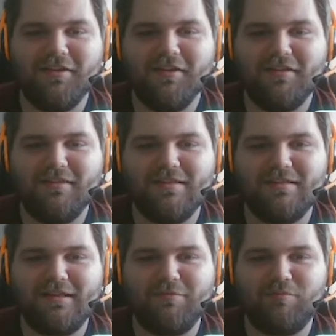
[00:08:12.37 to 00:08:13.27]
That's
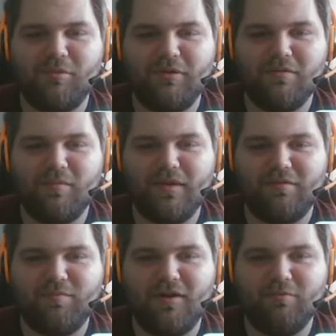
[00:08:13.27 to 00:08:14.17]
like probably the
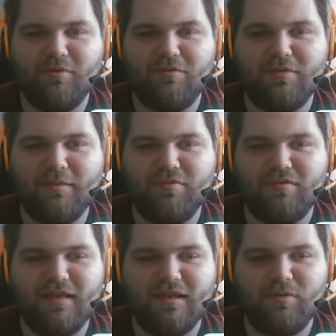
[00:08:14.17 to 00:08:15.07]
biggest part, with
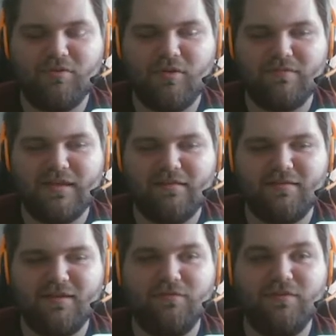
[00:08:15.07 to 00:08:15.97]
9% when you have the ace
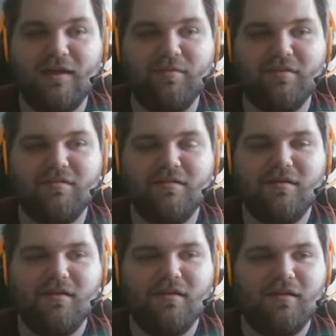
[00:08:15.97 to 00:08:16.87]
10 of diamonds.
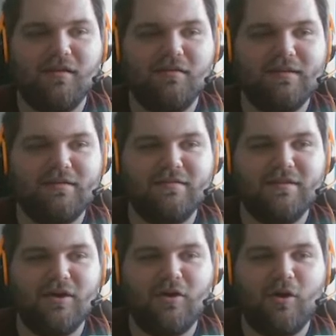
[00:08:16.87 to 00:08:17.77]
That's
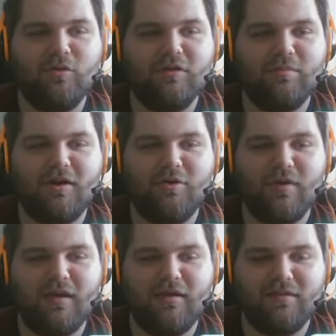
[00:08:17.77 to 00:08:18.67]
the only part
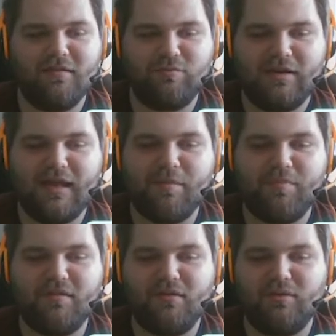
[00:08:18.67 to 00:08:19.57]
where this really
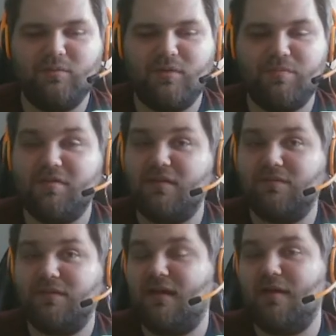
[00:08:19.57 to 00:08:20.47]
happens, so only 1% of
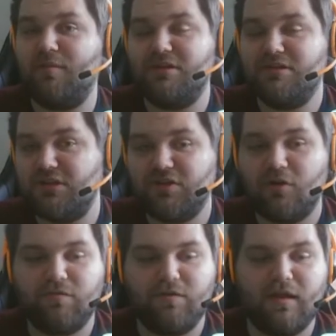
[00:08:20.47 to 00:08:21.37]
the time he should
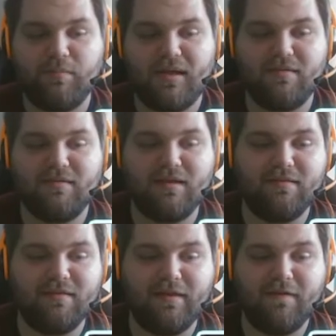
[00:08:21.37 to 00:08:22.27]
go for that bet
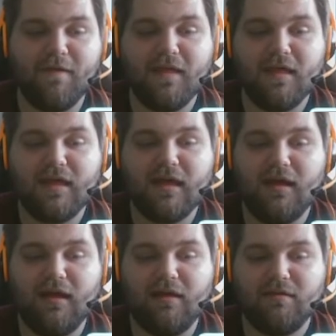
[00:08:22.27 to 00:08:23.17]
sizing,
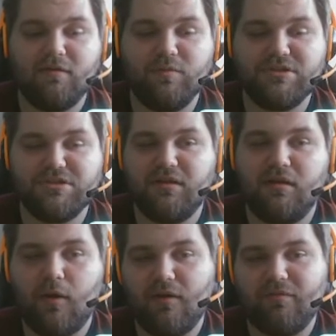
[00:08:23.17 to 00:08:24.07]
which,
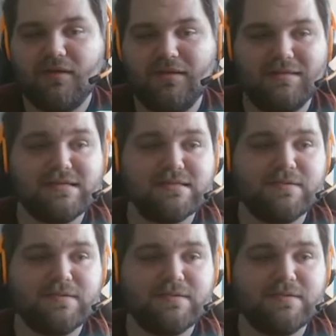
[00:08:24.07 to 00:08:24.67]
however, he does.